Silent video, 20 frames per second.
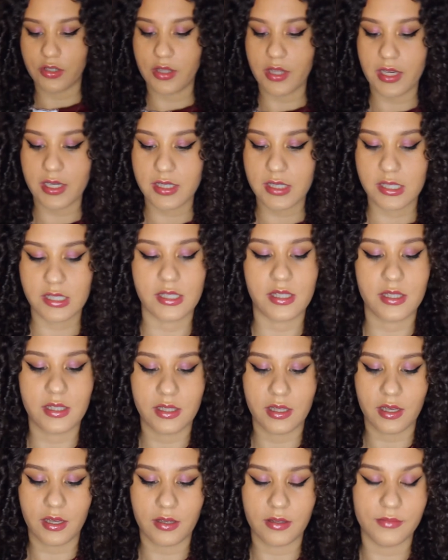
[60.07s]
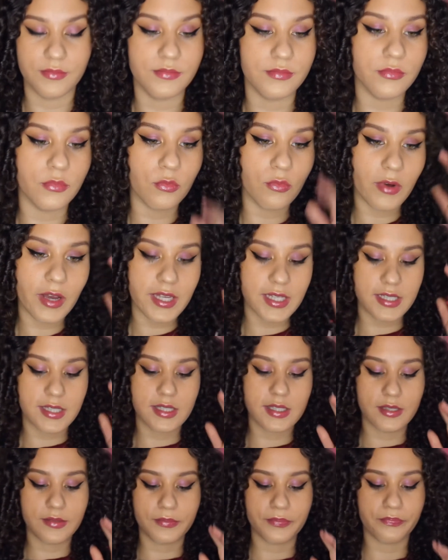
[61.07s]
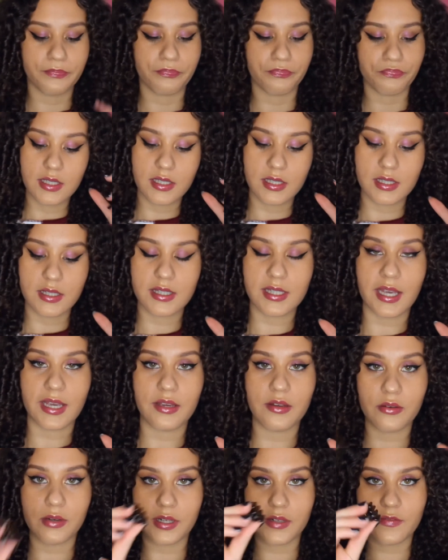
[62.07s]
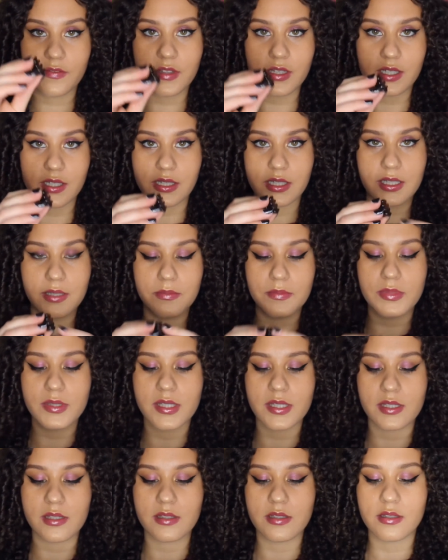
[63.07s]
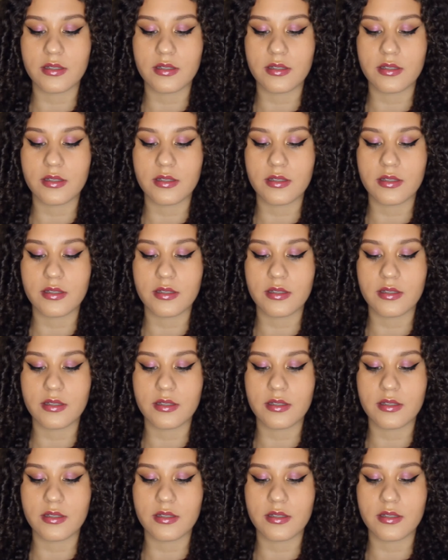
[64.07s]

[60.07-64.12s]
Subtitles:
that's wet. Take one of the clips